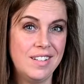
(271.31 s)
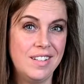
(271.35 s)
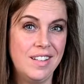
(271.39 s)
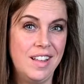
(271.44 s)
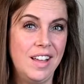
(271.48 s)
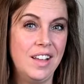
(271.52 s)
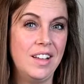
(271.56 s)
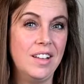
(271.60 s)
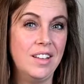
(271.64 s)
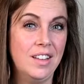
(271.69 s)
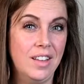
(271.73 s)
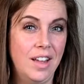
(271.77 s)

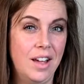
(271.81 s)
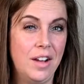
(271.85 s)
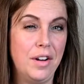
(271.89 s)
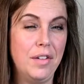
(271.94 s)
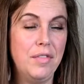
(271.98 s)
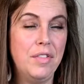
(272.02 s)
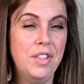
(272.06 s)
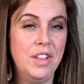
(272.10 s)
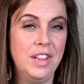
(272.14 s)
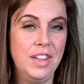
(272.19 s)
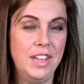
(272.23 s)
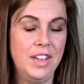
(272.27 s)
like a lot
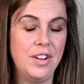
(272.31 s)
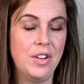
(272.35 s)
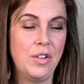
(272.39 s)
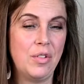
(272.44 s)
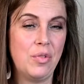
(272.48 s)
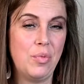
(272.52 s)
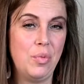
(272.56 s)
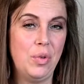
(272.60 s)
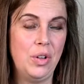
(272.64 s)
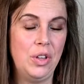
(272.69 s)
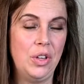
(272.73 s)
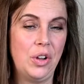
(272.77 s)
of the
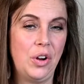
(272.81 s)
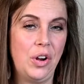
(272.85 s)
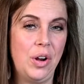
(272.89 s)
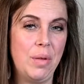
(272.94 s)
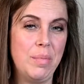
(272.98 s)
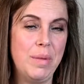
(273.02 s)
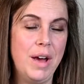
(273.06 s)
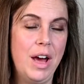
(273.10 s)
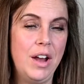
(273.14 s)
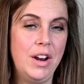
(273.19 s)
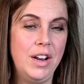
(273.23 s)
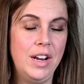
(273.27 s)
leaders we'll learn
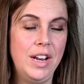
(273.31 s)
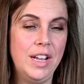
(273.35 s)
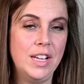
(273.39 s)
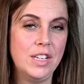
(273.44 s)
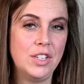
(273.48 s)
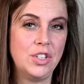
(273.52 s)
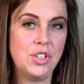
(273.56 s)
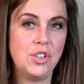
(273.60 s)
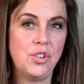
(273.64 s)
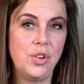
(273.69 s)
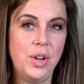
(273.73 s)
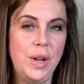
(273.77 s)
about in
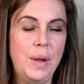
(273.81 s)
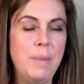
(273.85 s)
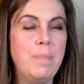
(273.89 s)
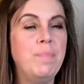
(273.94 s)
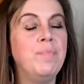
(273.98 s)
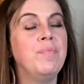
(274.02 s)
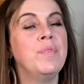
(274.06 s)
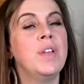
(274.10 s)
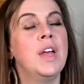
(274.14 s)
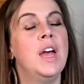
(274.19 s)
history,